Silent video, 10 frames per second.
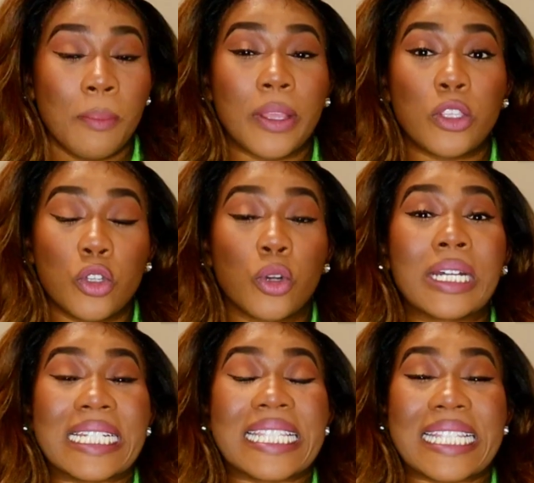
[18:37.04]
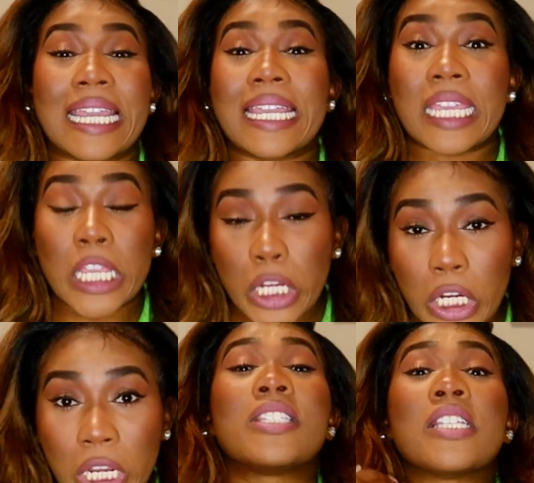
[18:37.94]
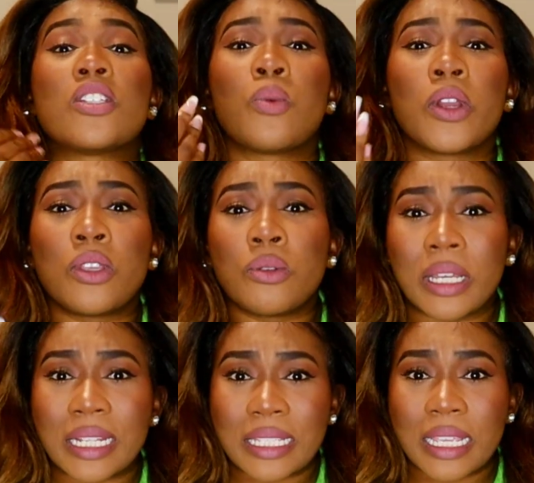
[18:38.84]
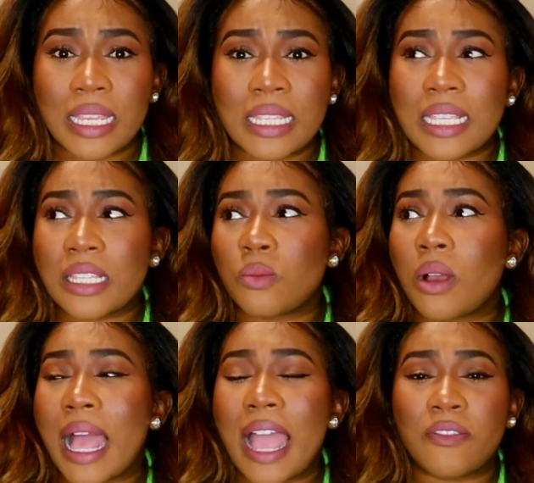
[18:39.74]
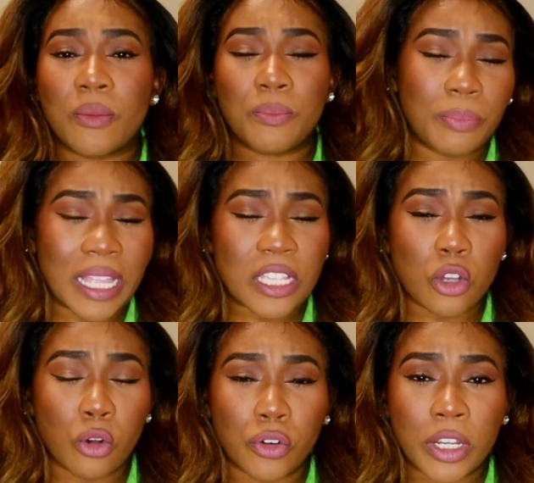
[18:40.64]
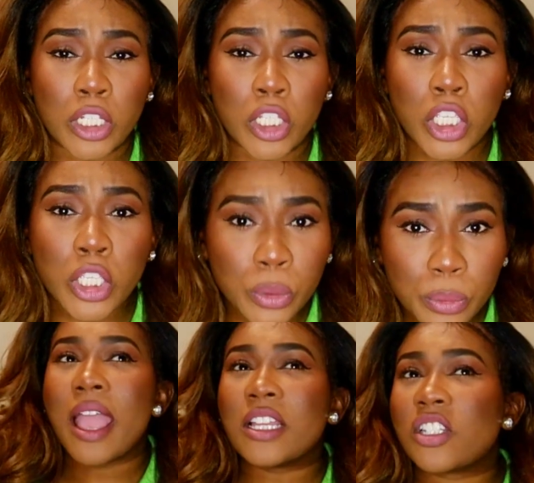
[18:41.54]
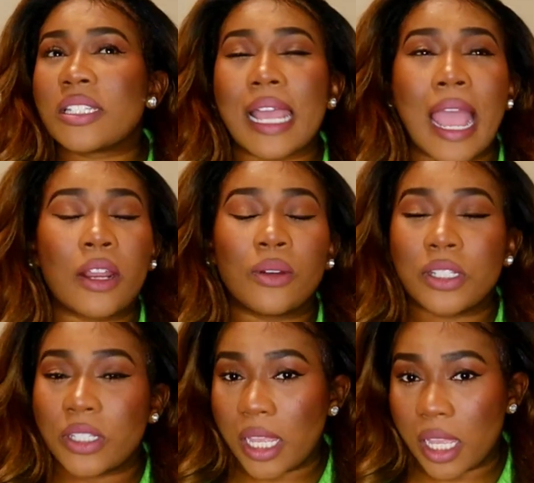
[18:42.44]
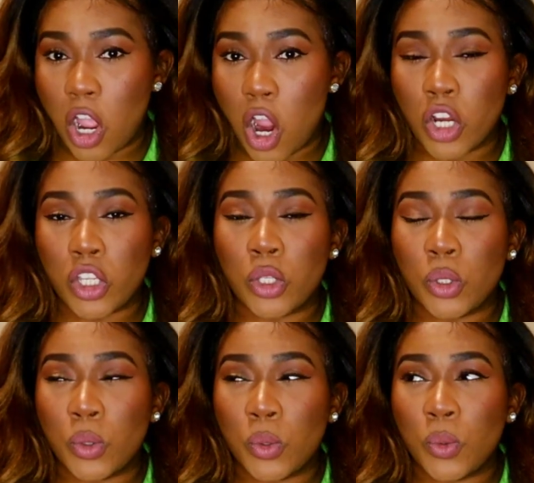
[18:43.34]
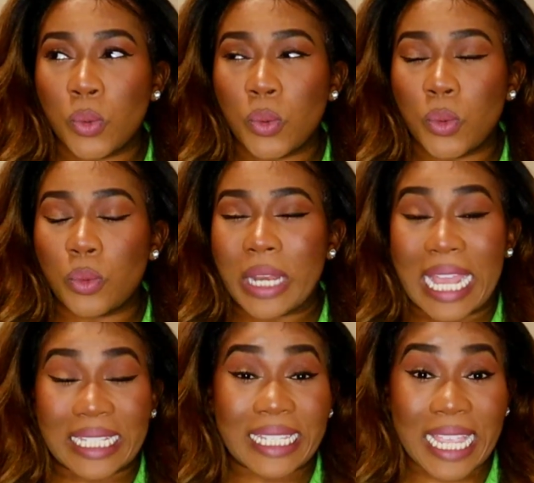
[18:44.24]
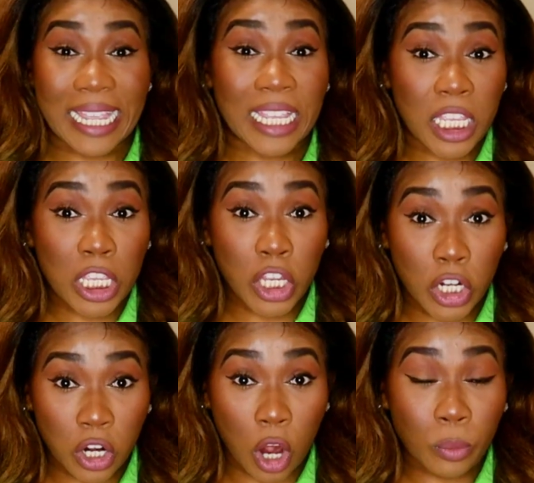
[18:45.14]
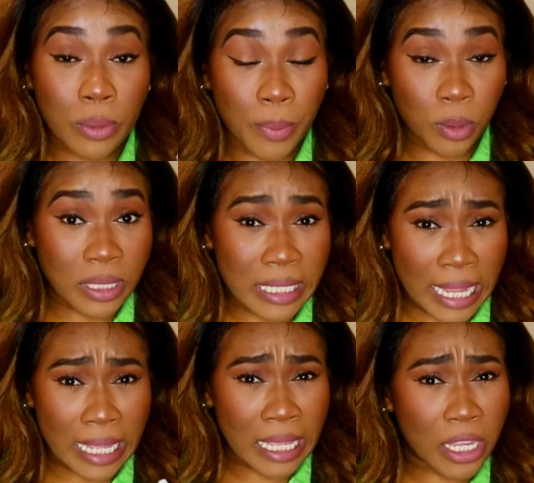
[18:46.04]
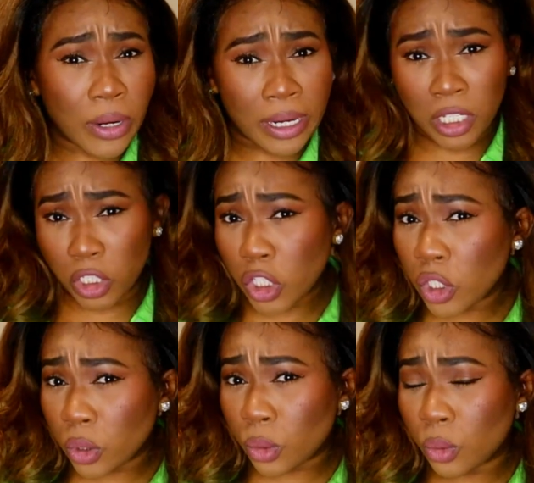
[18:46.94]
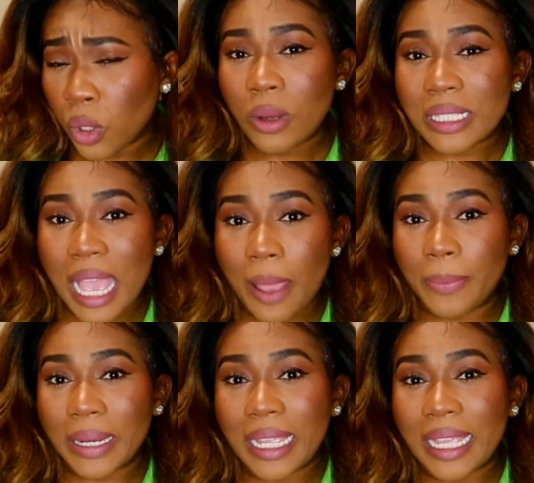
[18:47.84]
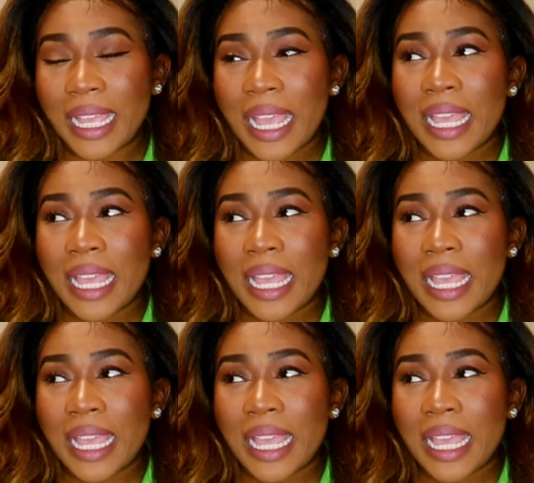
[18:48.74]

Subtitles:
but you're gonna stay here. She says, so where are you gonna stay? He says, well, I have a place over in Q. And she's like, I don't understand. Are you not staying here? Are we both staying here and in Q? What's happening?